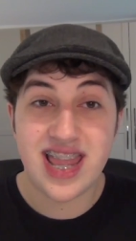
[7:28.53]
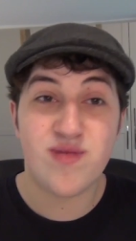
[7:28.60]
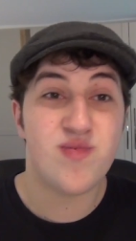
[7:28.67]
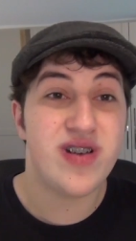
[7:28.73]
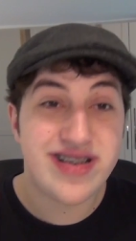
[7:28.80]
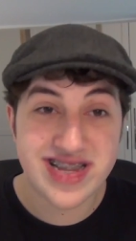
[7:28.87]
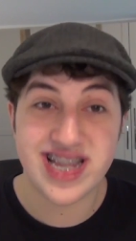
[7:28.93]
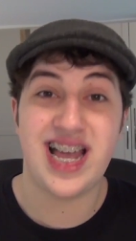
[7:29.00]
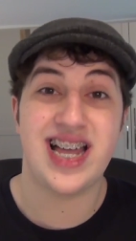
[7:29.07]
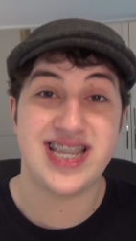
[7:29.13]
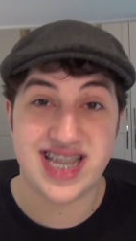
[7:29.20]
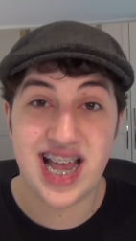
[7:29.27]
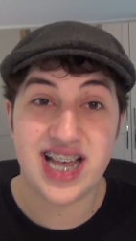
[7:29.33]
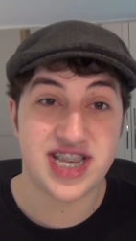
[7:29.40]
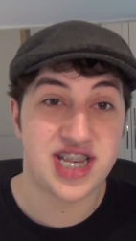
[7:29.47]
well,
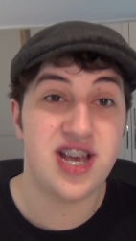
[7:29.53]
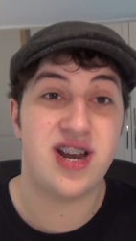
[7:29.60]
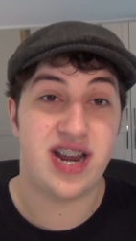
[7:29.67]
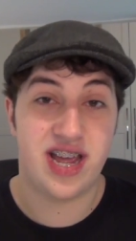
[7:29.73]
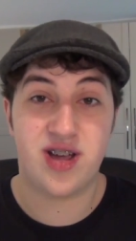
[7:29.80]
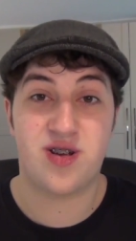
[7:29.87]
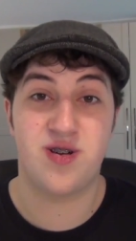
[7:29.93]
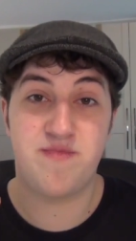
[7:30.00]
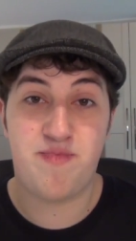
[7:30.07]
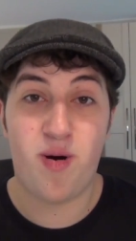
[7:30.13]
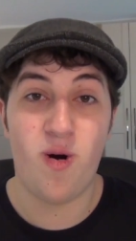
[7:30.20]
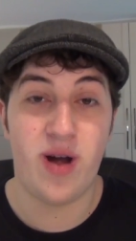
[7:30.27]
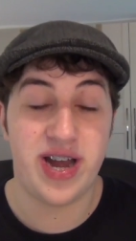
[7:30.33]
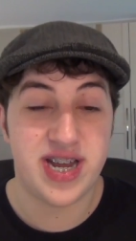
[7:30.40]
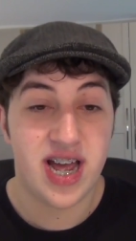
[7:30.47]
that, that's certainly a good
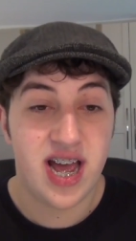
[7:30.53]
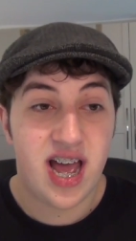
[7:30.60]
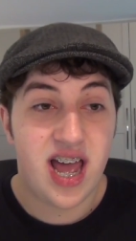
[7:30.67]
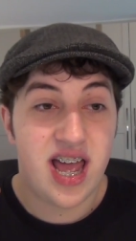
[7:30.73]
point.